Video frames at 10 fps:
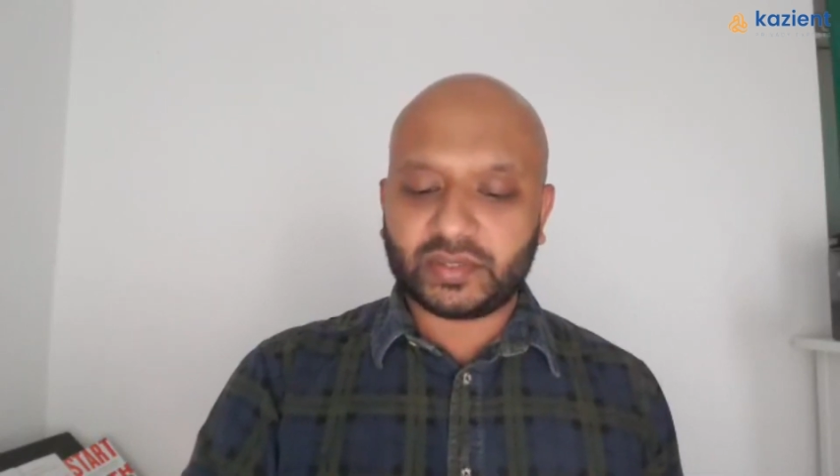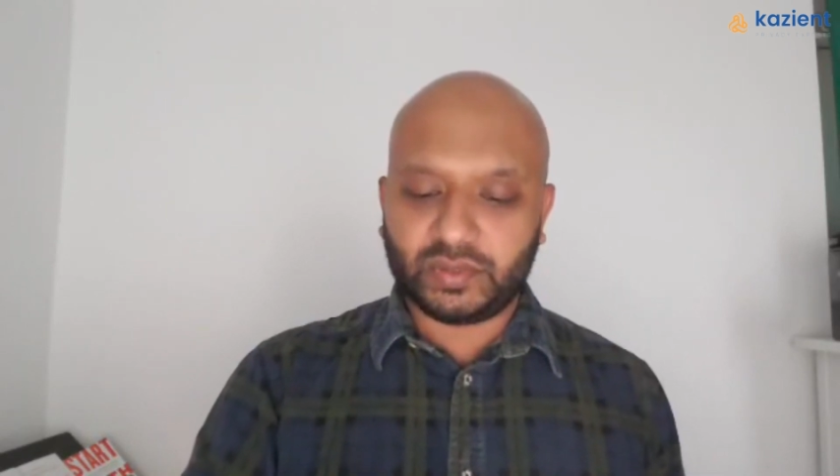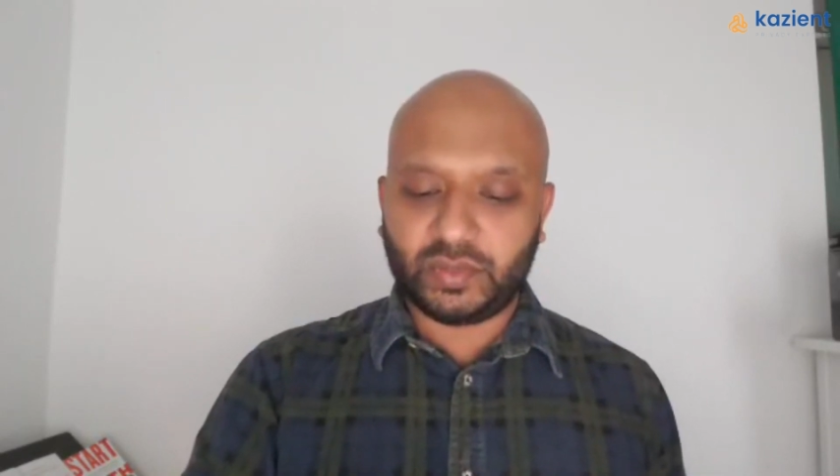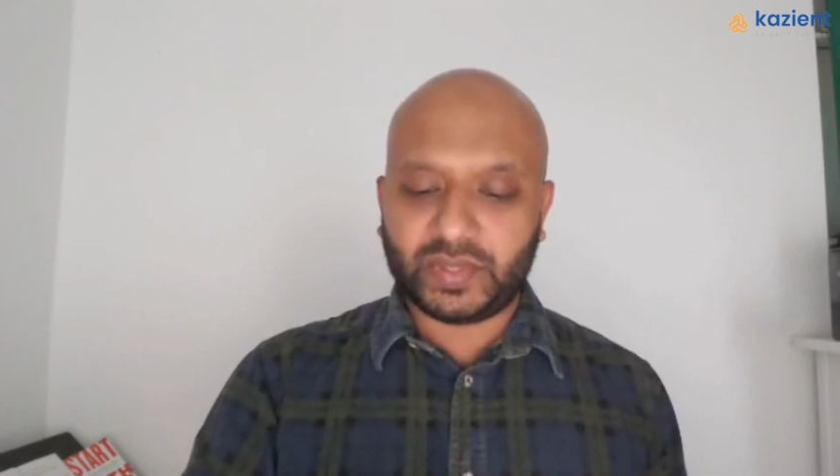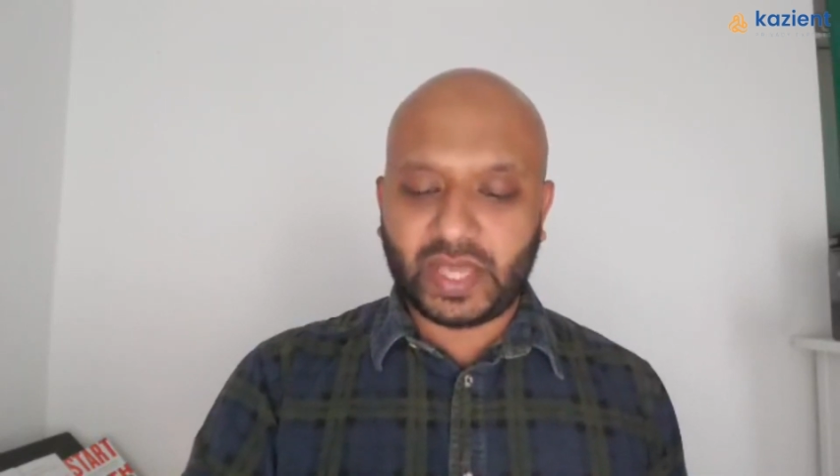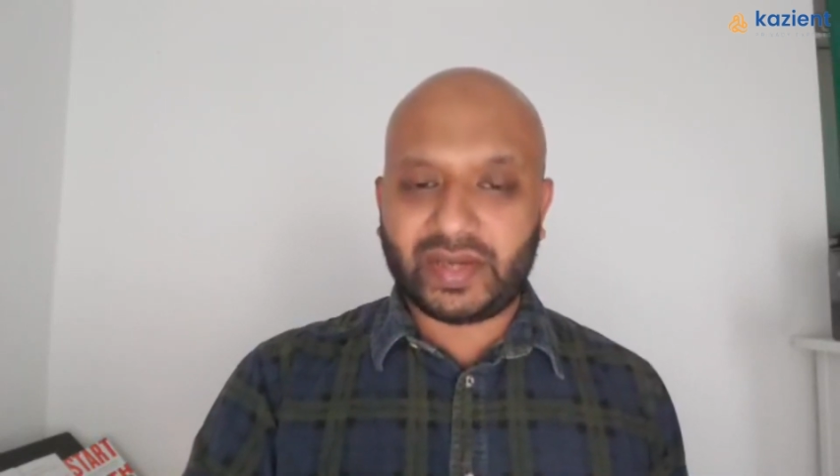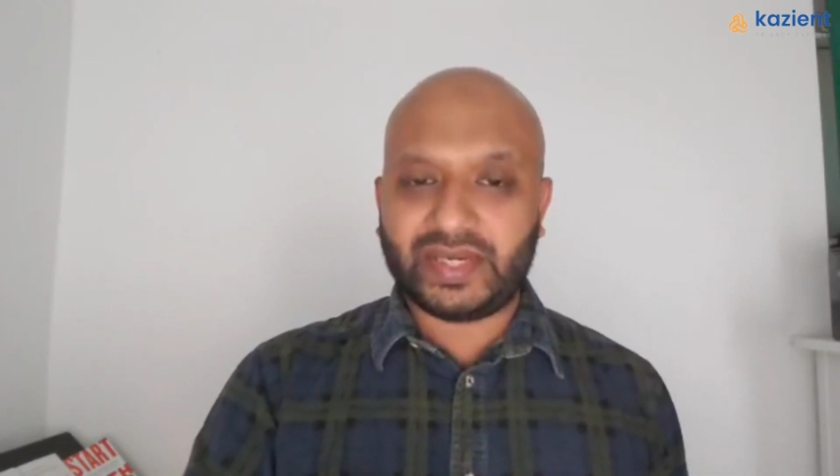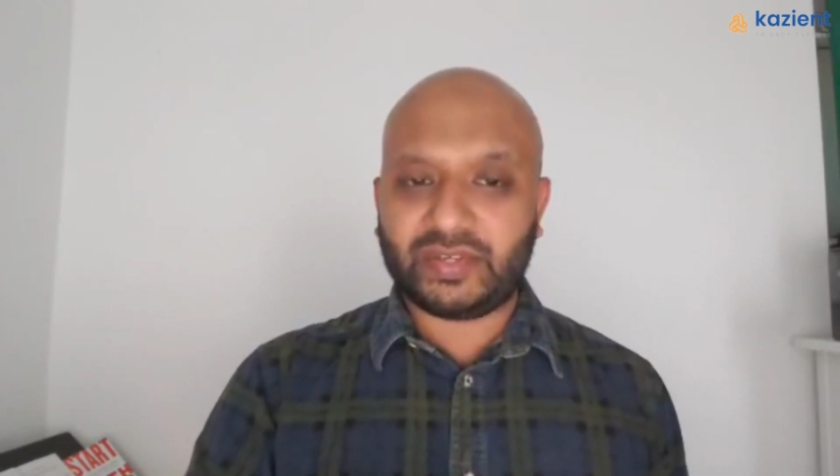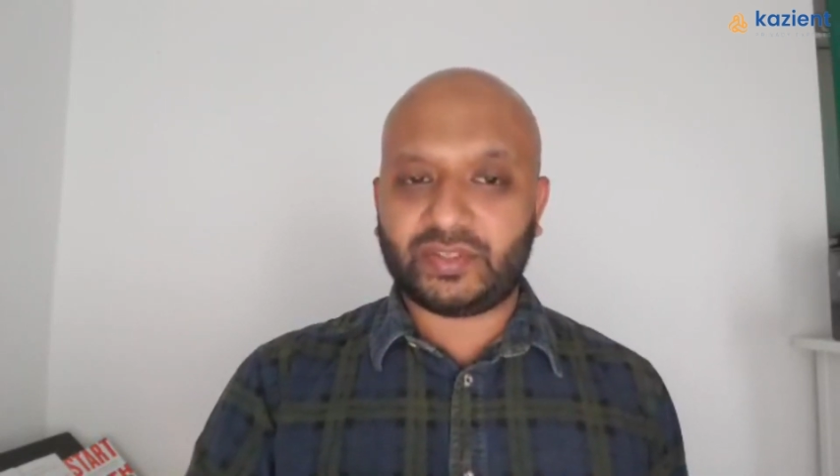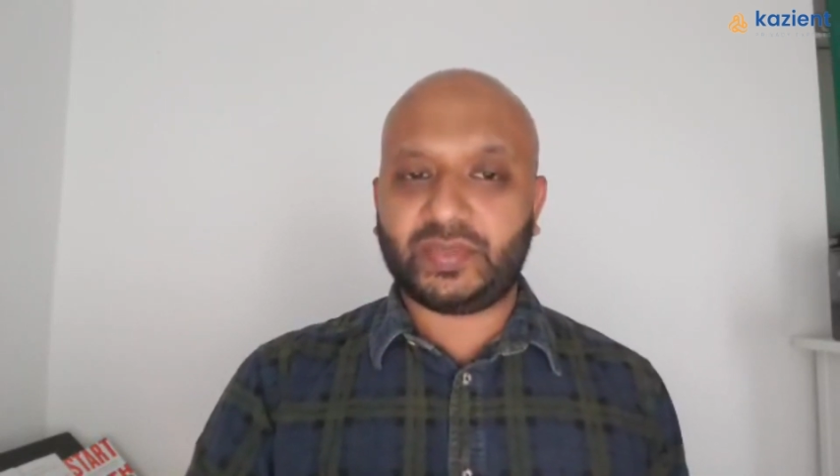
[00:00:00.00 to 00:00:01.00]
to without any
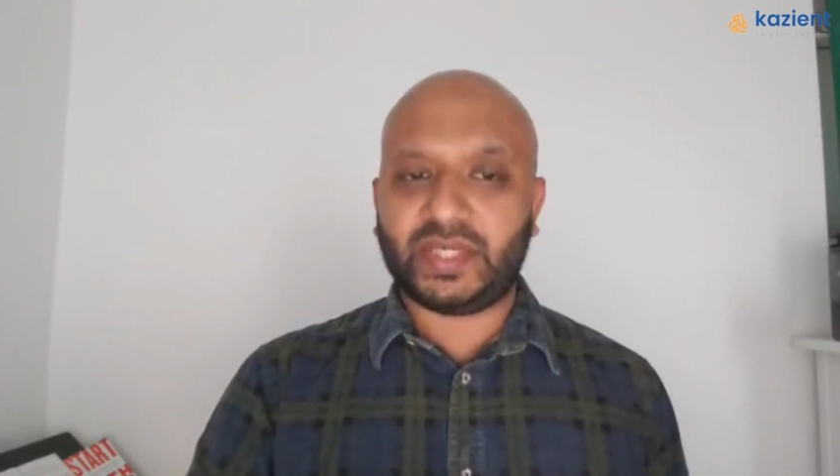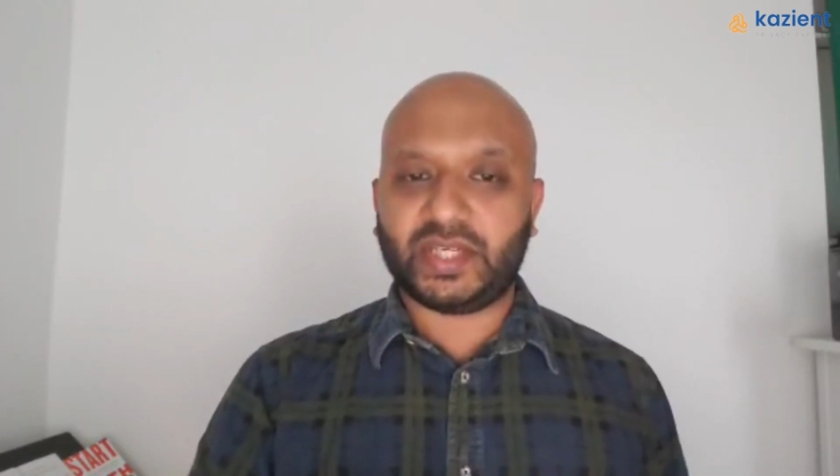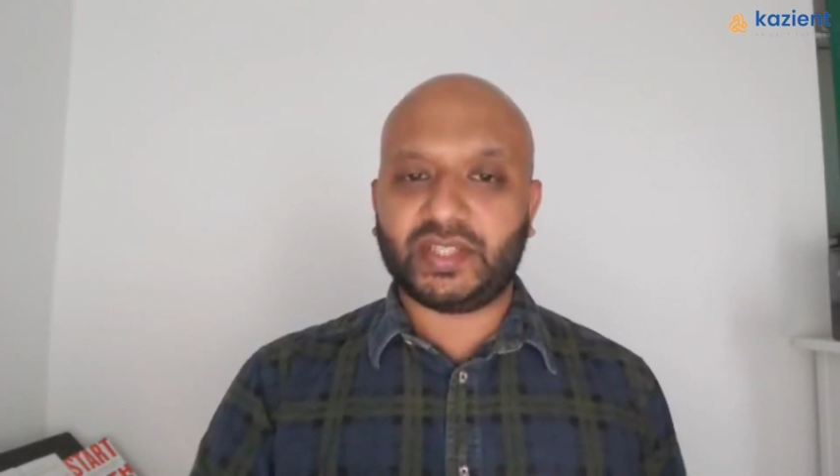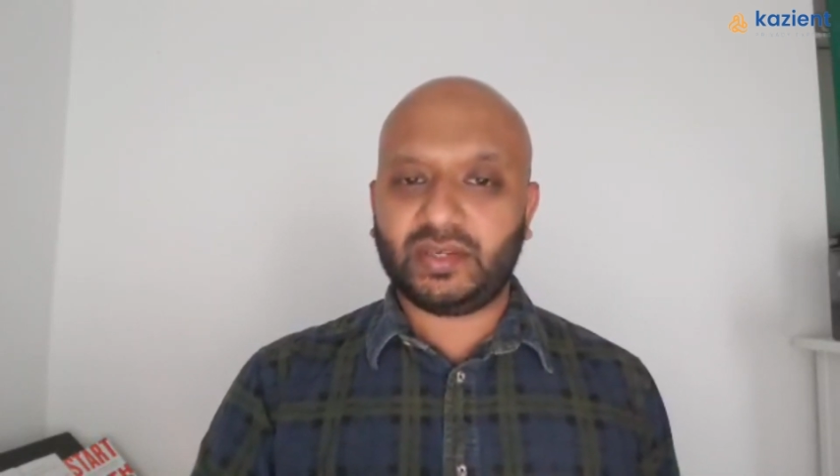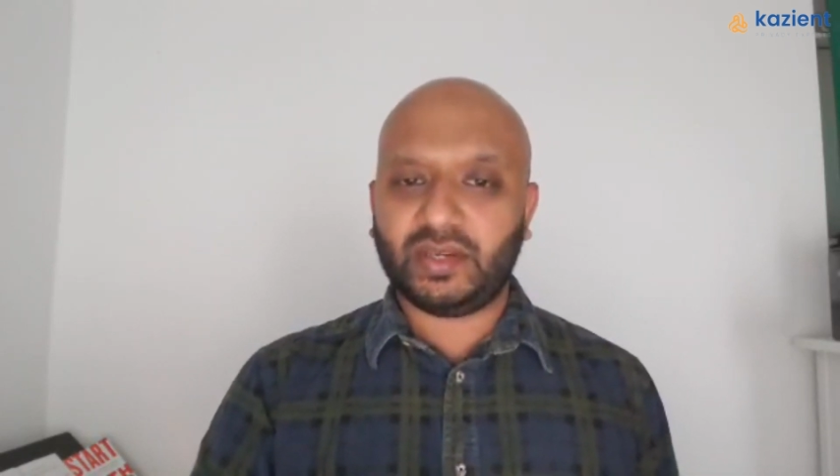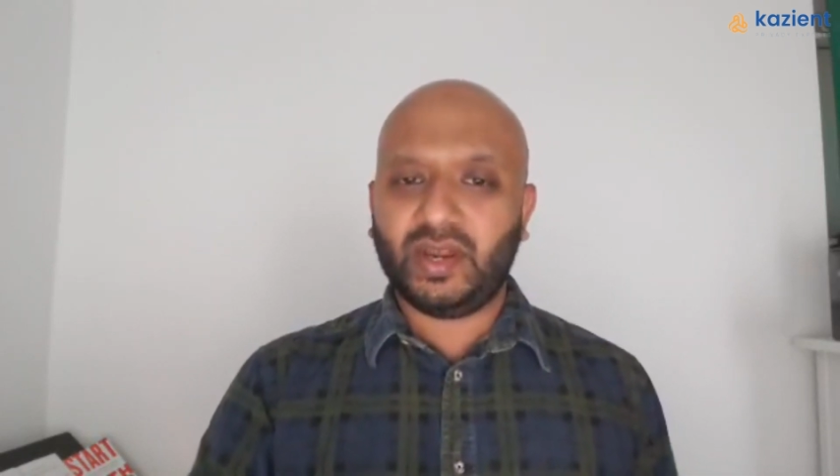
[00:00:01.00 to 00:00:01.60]
extra protection.